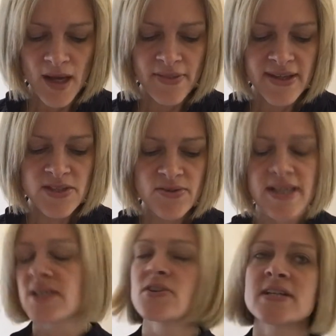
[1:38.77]
I think it's
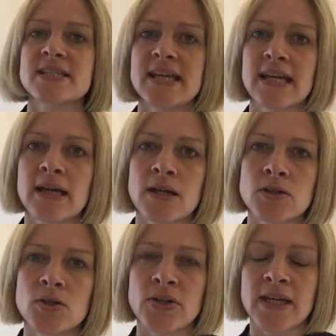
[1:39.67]
really interesting
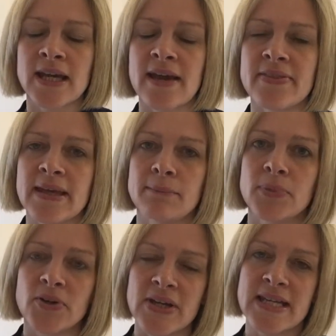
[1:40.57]
looking at the
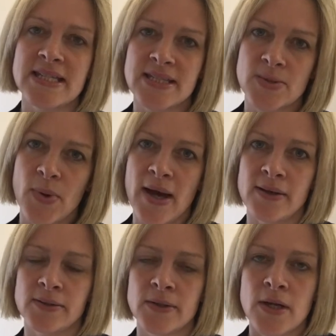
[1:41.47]
employees as well.